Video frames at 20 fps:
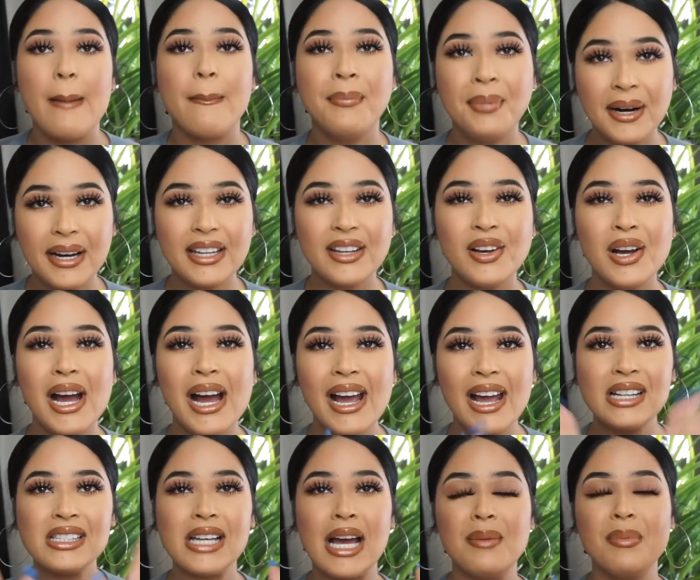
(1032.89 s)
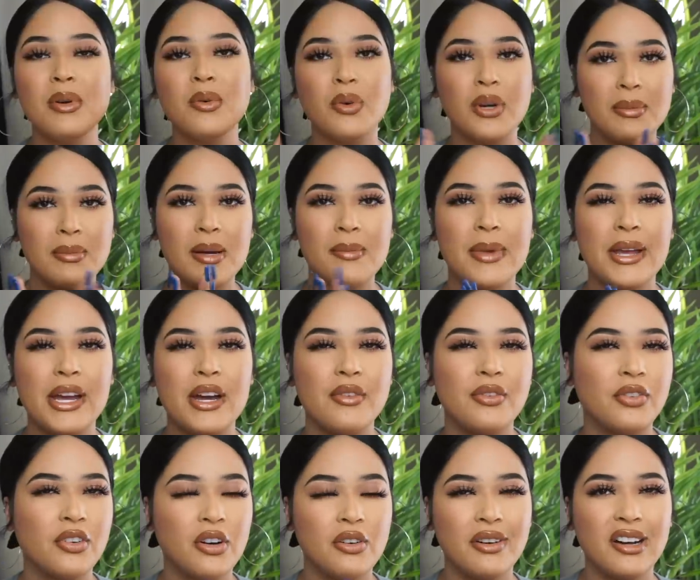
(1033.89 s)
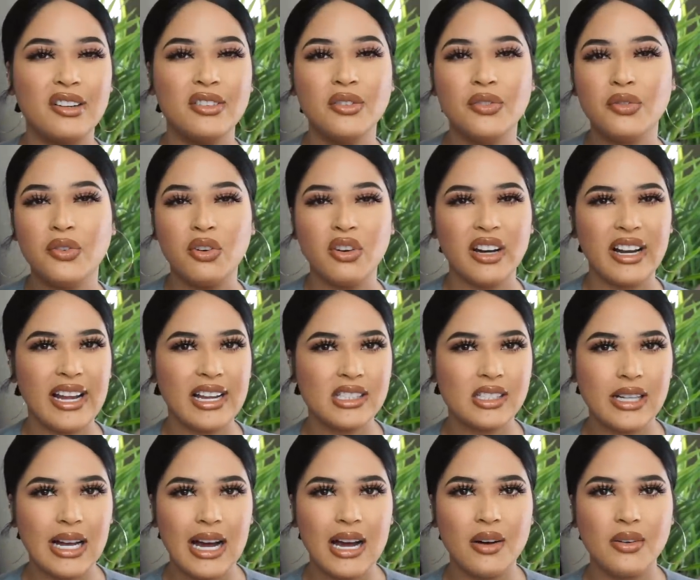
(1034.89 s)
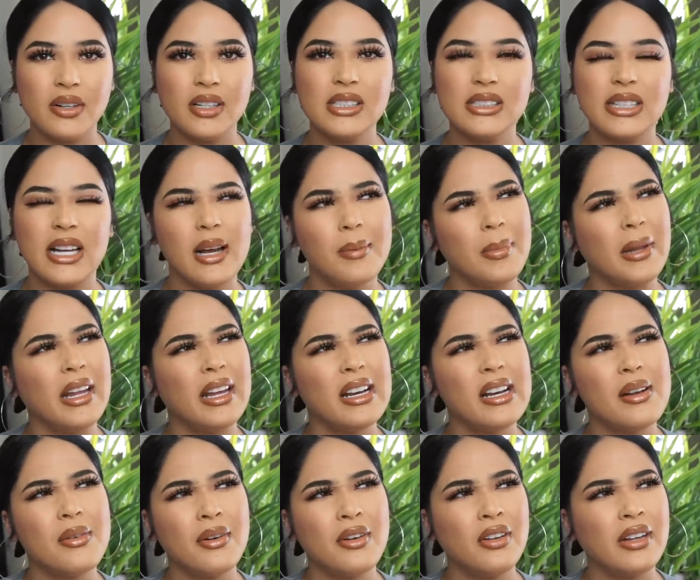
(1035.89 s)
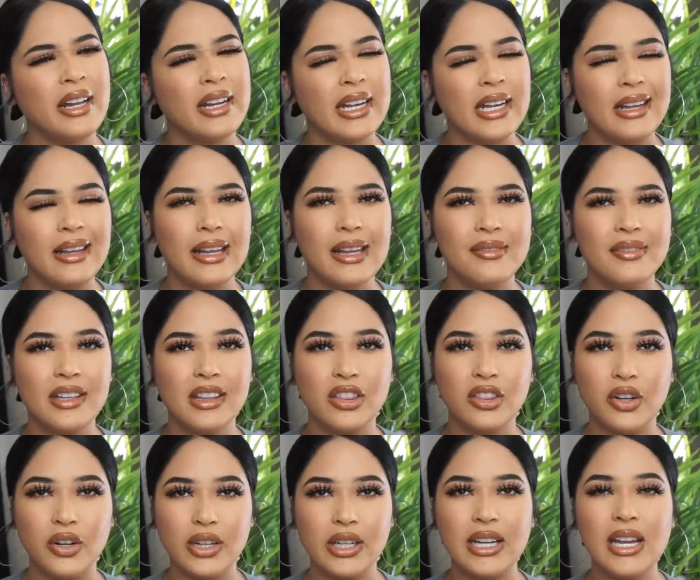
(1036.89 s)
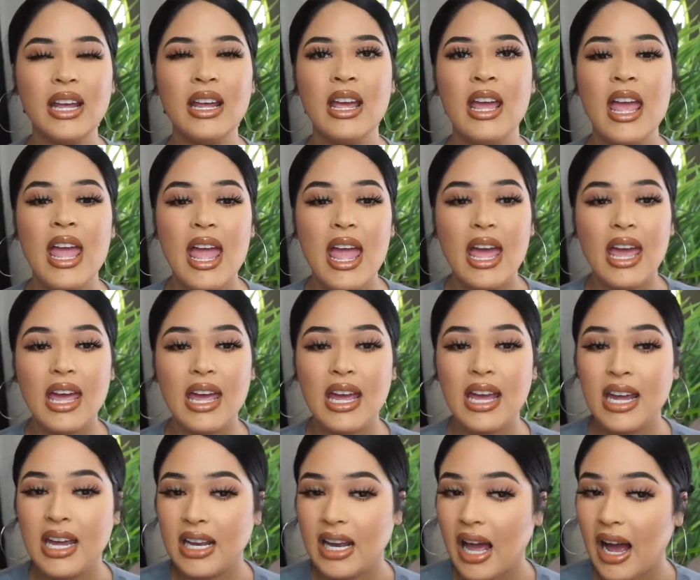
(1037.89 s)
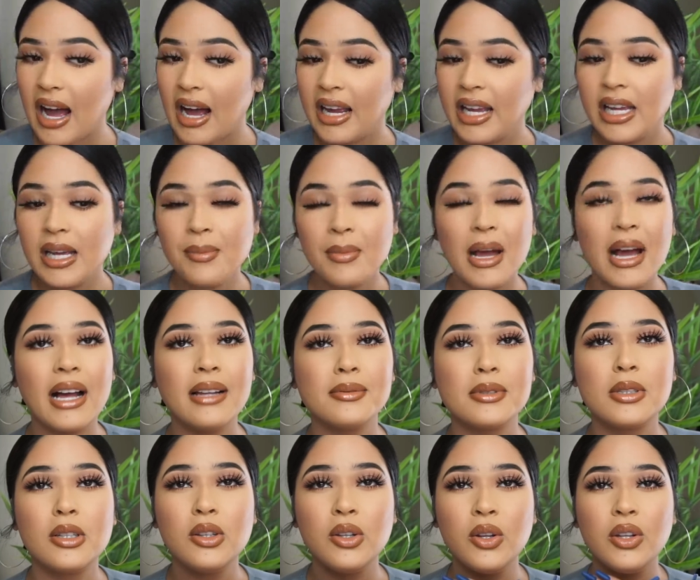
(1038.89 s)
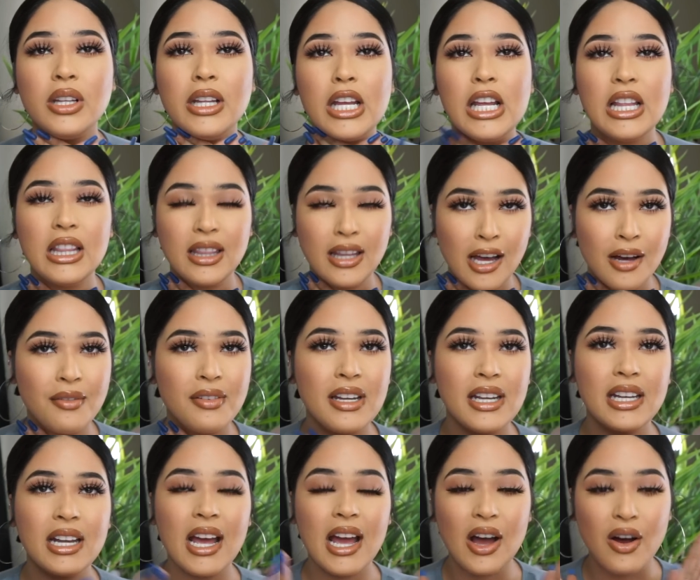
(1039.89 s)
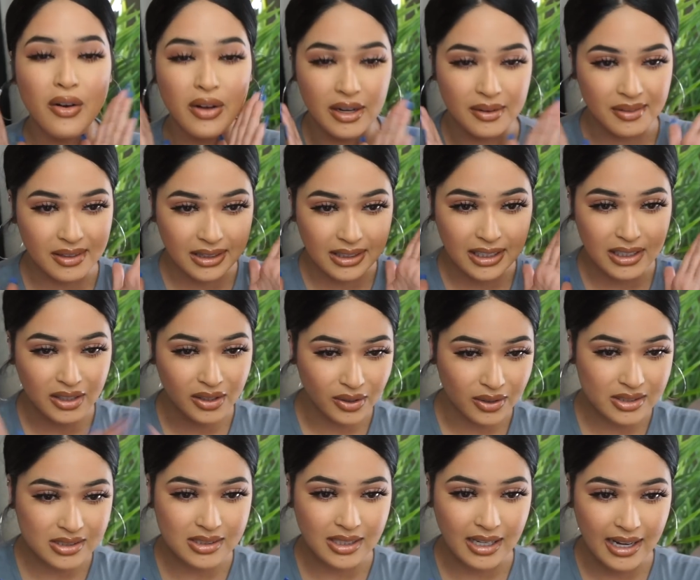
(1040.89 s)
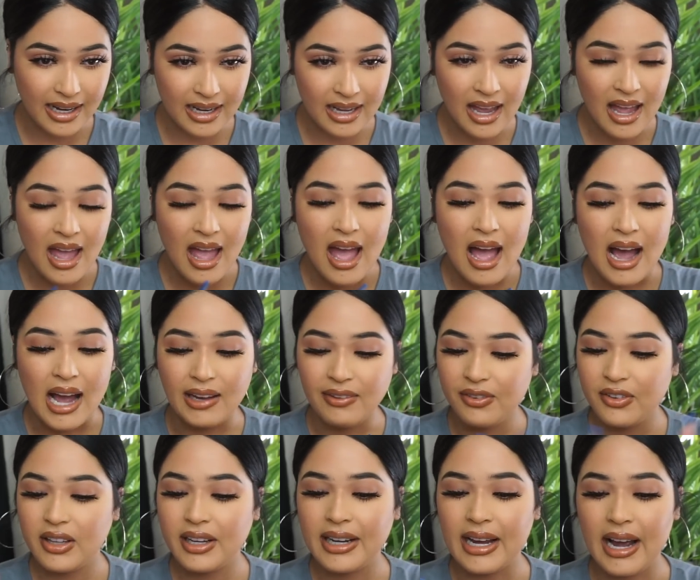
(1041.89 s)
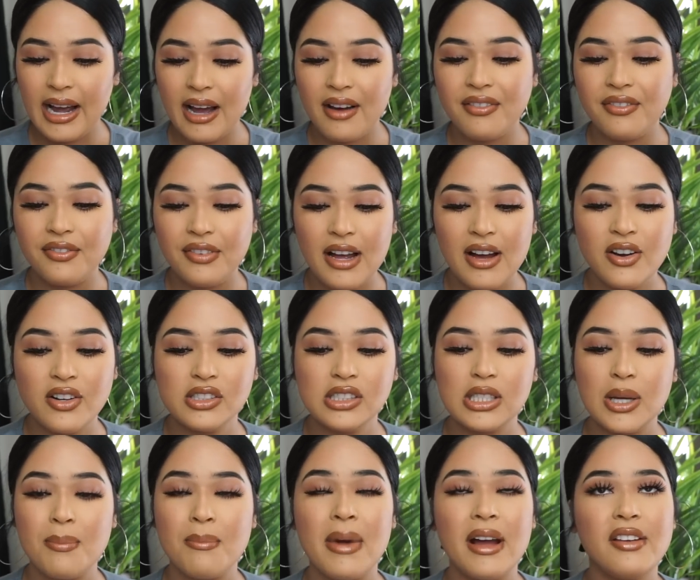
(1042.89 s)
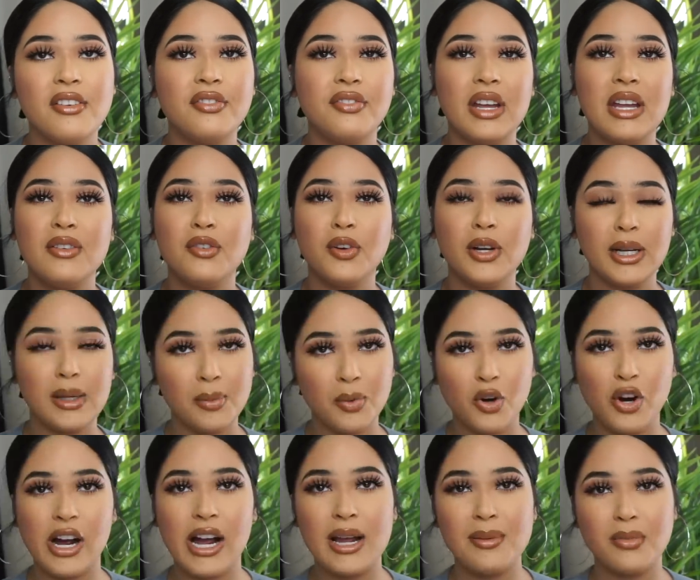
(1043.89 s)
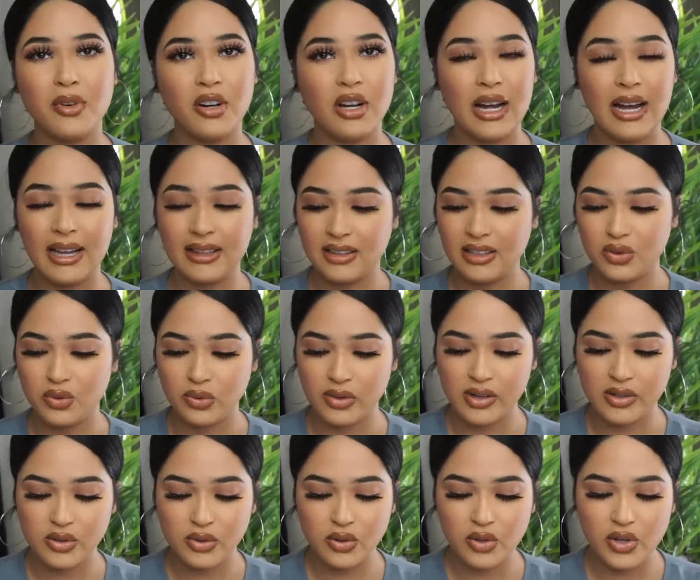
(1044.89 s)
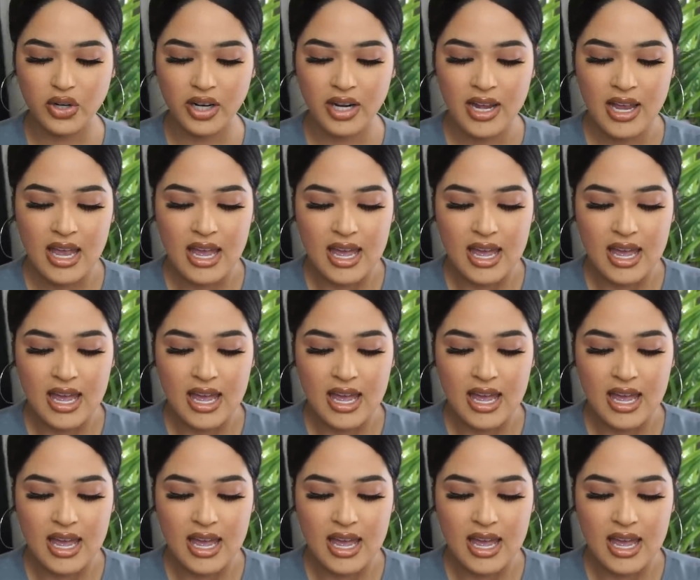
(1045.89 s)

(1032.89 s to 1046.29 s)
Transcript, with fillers: But you guys, I've been wearing my makeup for around 4-ish hours. I applied it around like 11.30 and I am absolutely loving how everything looks like. I feel like I have found my favorite primer at the drugstore.